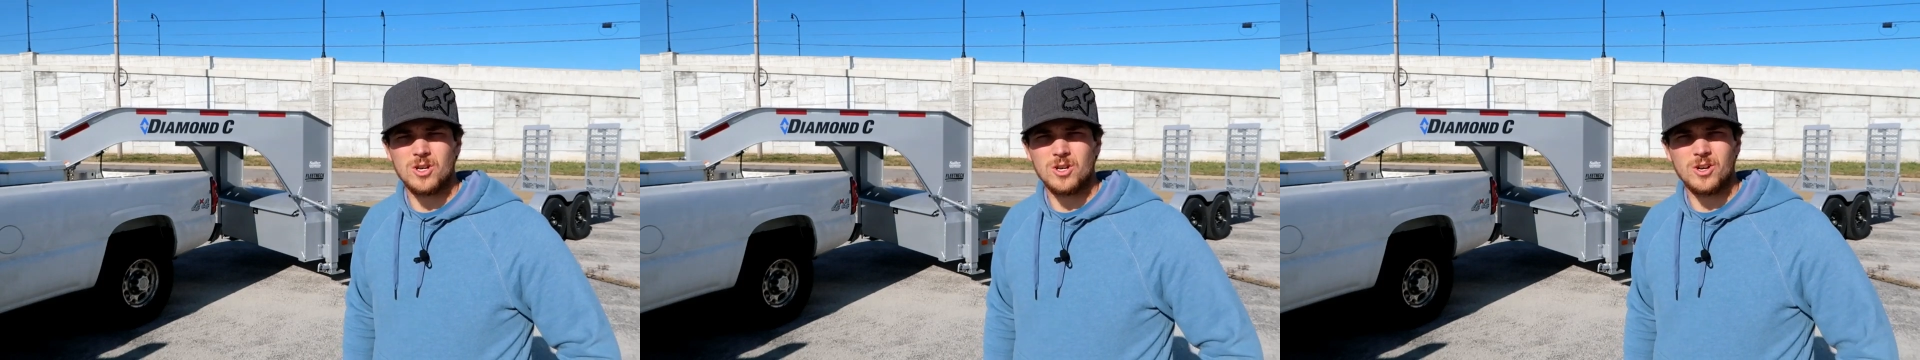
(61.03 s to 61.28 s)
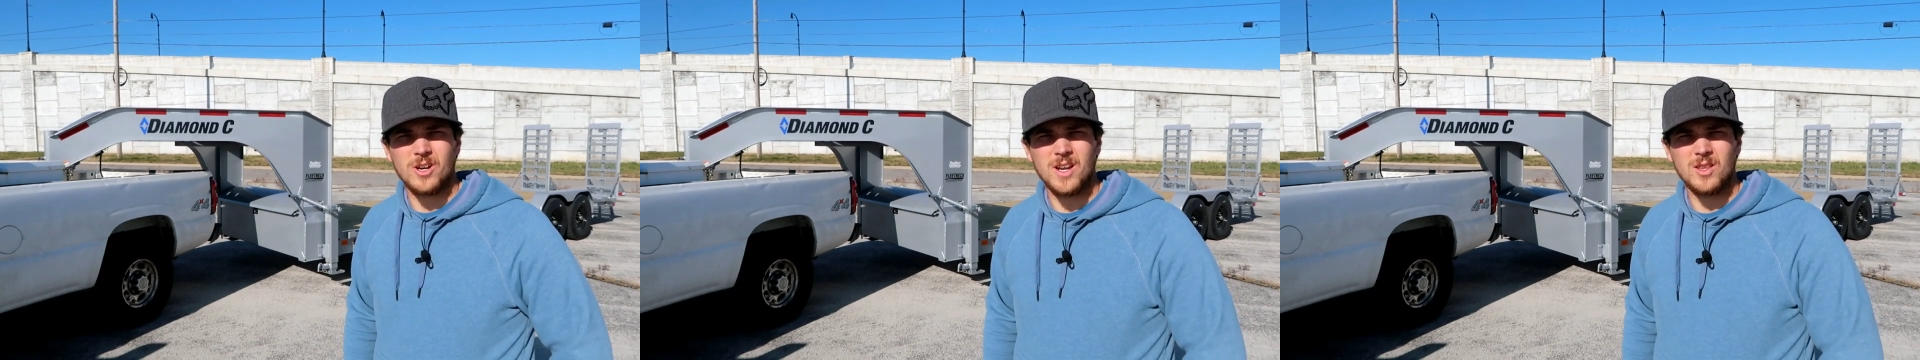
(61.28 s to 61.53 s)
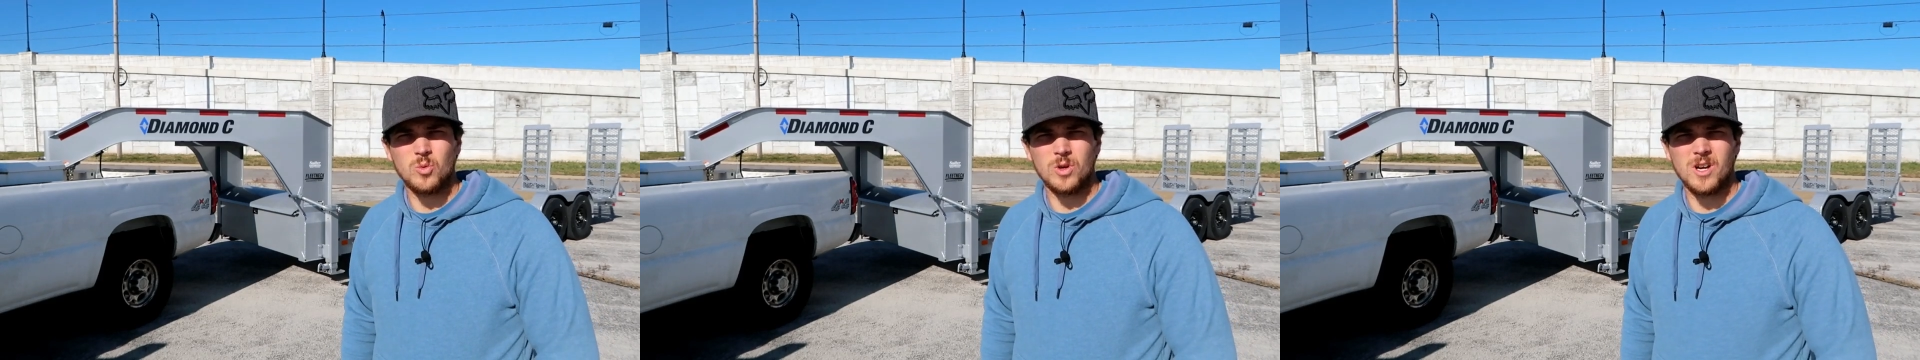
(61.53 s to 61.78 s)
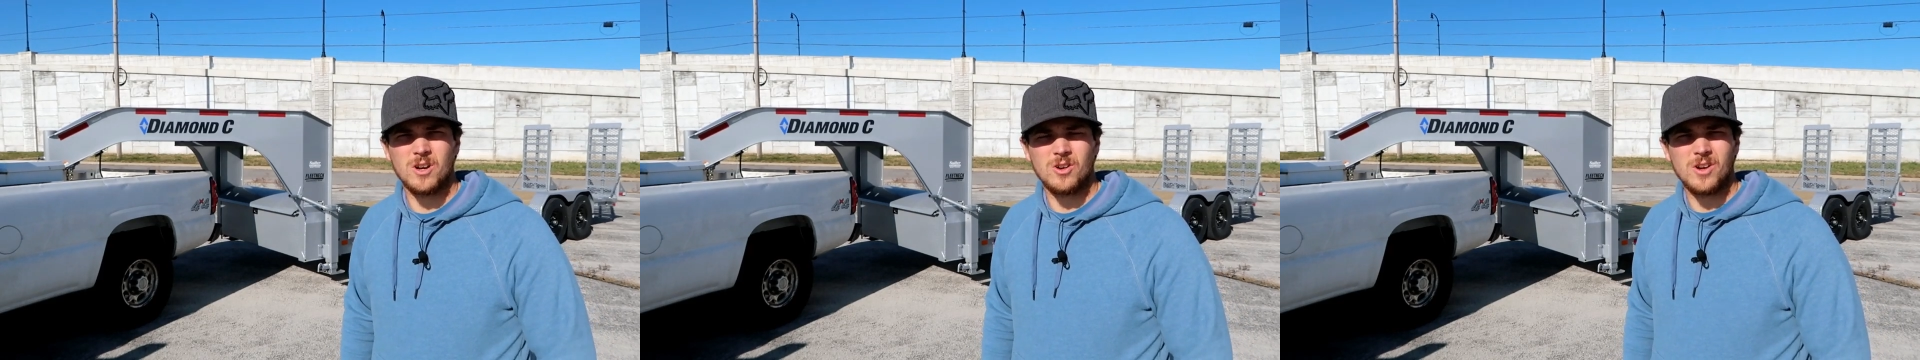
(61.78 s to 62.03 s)
underneath, we'll
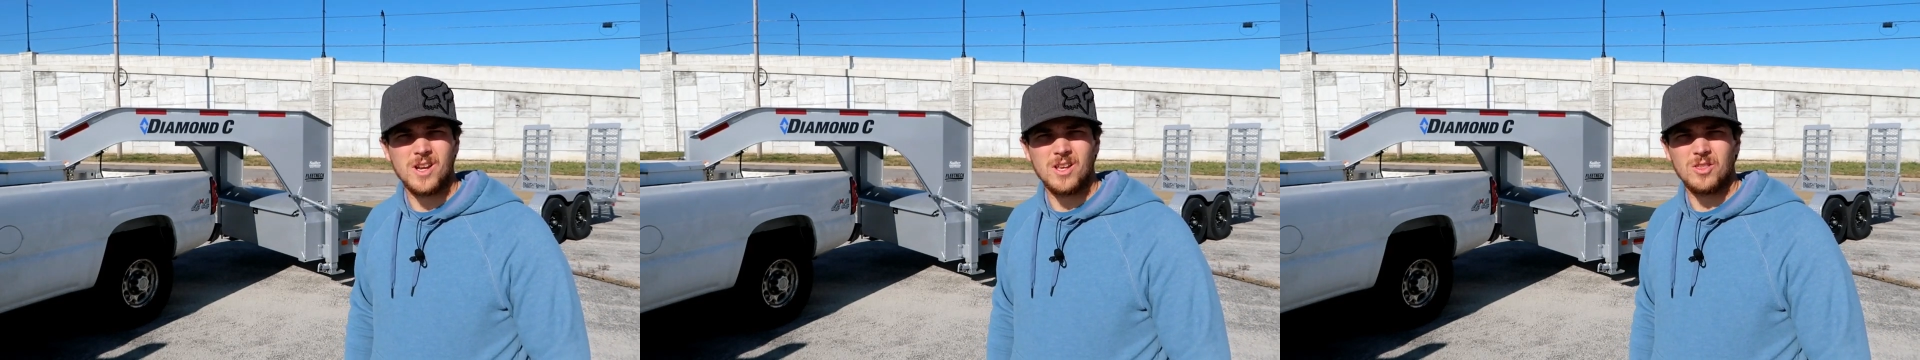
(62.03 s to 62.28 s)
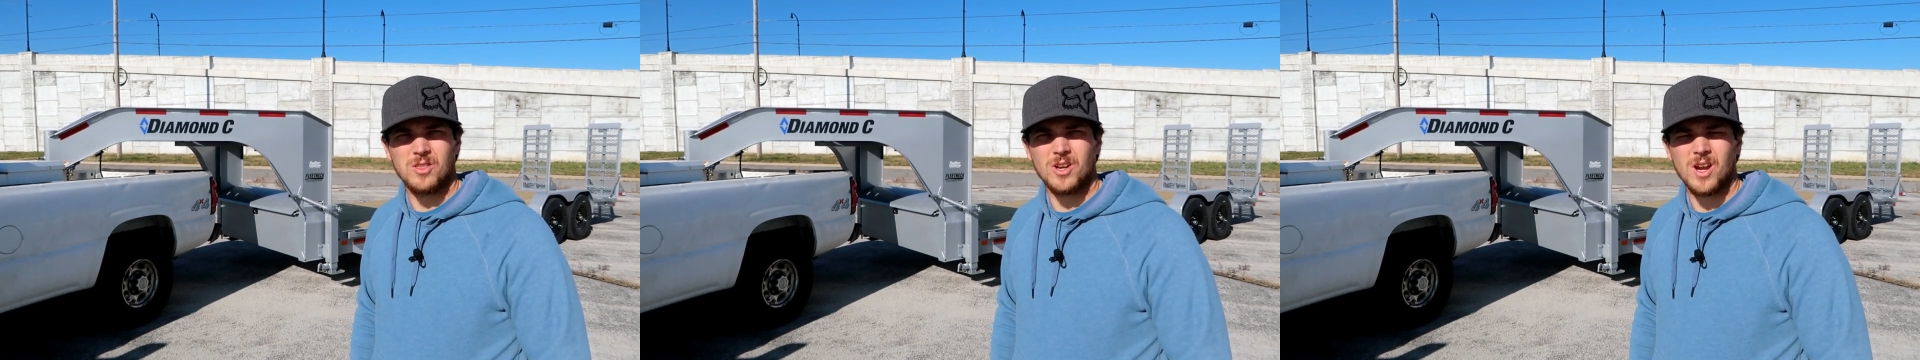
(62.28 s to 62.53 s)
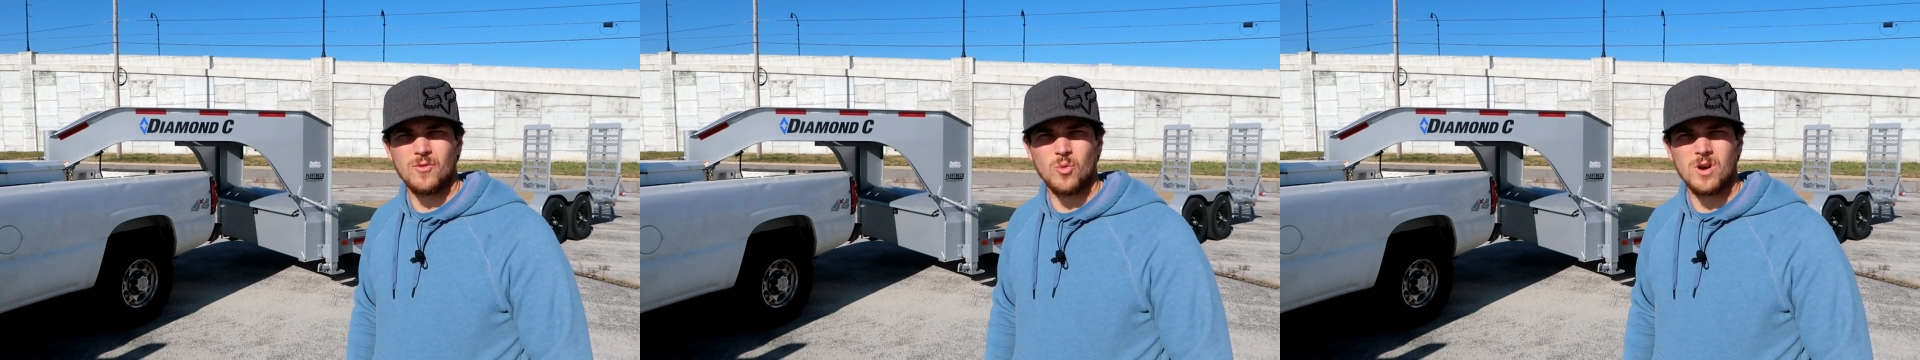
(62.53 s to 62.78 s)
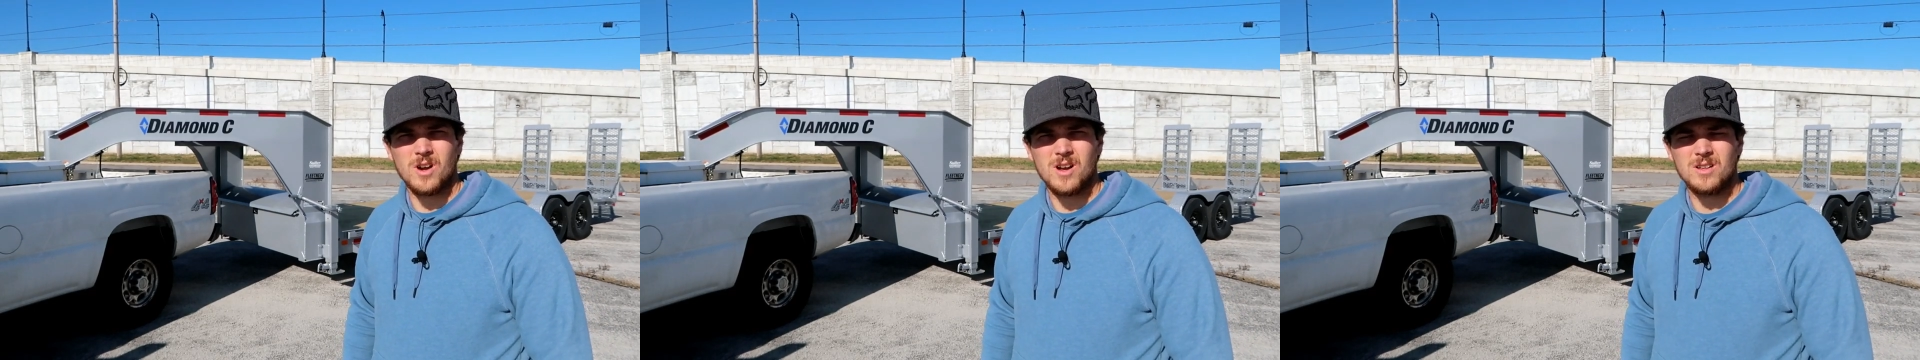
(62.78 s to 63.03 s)
get underneath, look
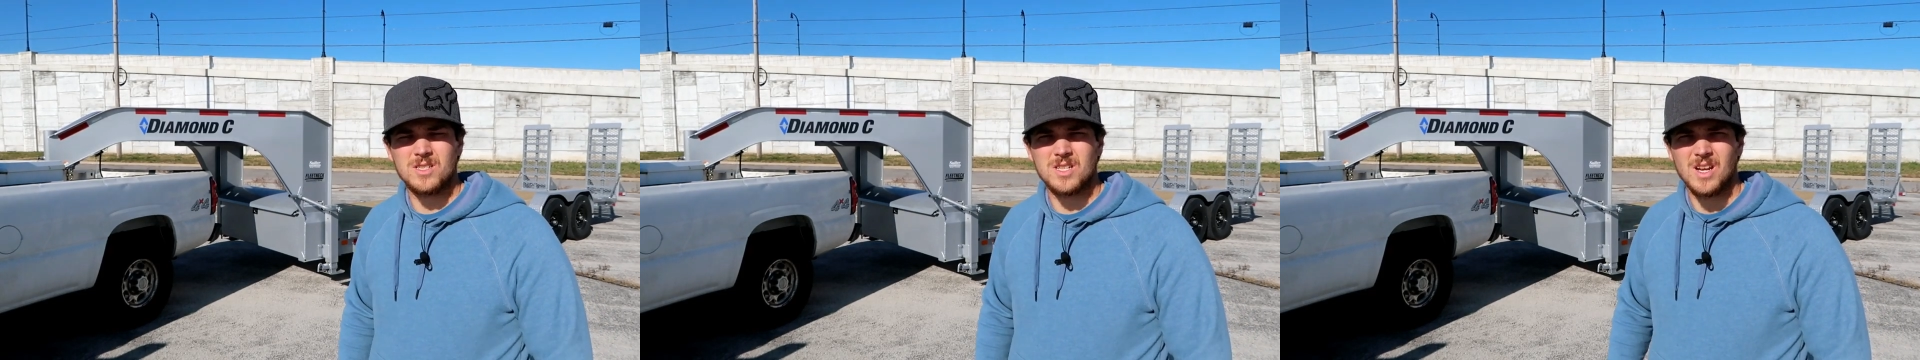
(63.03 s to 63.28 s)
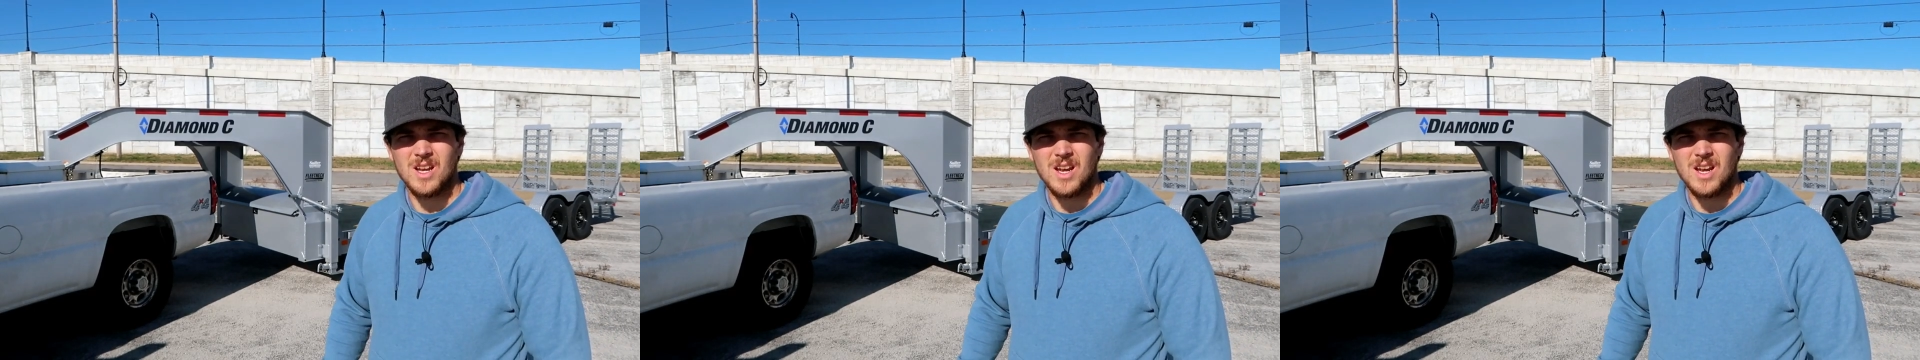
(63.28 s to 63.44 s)
everywhere else,